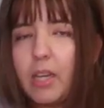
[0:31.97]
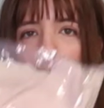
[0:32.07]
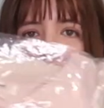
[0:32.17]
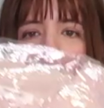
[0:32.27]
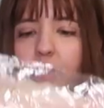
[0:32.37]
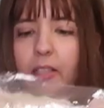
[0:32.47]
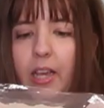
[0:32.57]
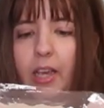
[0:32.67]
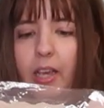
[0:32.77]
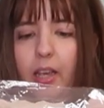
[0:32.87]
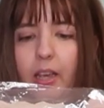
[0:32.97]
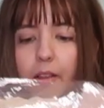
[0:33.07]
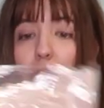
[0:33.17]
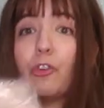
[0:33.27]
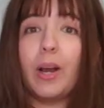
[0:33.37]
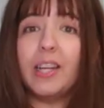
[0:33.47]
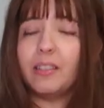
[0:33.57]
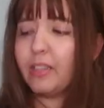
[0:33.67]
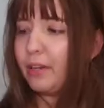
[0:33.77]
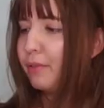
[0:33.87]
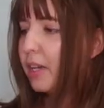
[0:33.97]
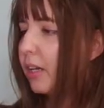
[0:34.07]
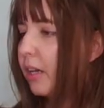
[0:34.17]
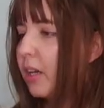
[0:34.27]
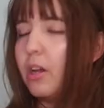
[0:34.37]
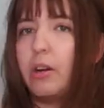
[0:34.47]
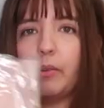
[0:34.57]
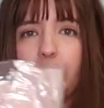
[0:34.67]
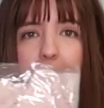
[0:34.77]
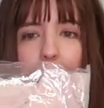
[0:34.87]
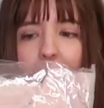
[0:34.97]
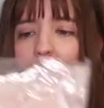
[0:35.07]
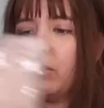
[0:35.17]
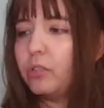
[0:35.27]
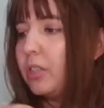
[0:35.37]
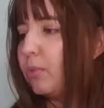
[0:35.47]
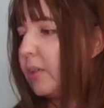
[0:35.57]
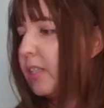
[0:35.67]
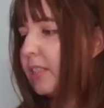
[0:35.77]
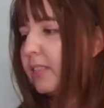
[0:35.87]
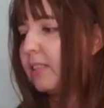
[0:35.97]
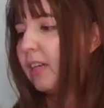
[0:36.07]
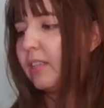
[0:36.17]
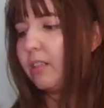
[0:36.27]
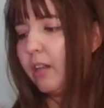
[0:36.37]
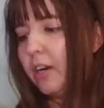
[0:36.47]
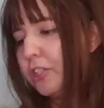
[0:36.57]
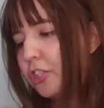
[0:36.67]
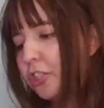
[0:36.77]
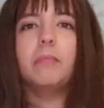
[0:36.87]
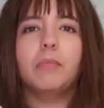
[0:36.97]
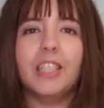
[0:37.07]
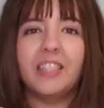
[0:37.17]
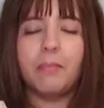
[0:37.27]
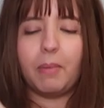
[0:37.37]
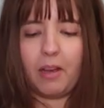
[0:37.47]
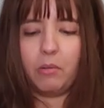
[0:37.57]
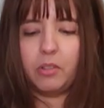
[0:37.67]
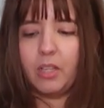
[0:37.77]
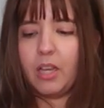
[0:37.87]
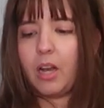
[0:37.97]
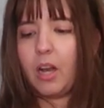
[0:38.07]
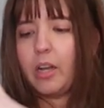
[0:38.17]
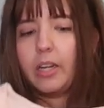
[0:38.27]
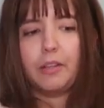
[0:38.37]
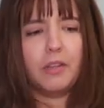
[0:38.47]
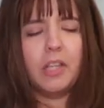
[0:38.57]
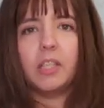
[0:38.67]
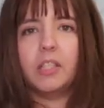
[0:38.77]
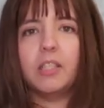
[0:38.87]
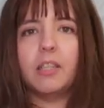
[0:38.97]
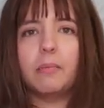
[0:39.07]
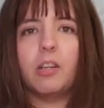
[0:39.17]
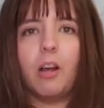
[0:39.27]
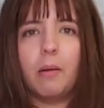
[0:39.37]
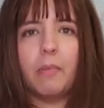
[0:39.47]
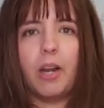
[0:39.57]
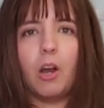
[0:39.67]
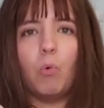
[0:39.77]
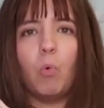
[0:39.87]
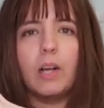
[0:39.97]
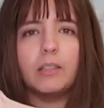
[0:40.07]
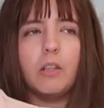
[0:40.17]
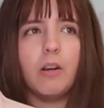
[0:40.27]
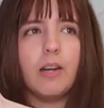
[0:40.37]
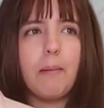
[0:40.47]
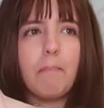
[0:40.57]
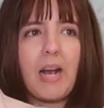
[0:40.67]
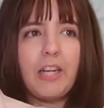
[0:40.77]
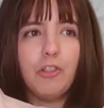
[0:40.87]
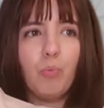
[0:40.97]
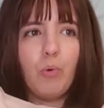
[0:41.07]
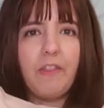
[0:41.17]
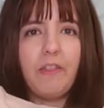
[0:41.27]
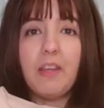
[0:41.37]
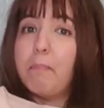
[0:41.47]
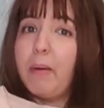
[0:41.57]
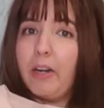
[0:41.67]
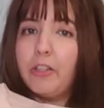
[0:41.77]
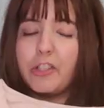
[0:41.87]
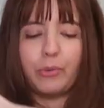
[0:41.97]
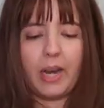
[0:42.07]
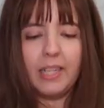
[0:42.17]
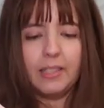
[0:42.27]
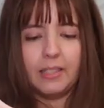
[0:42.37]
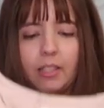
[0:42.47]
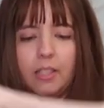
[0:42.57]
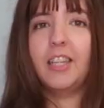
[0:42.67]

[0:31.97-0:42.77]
is a dress, I think, or a blouse. This one is in size large. It's a blouse. And I think this is the top that I was gonna match with the bear dress.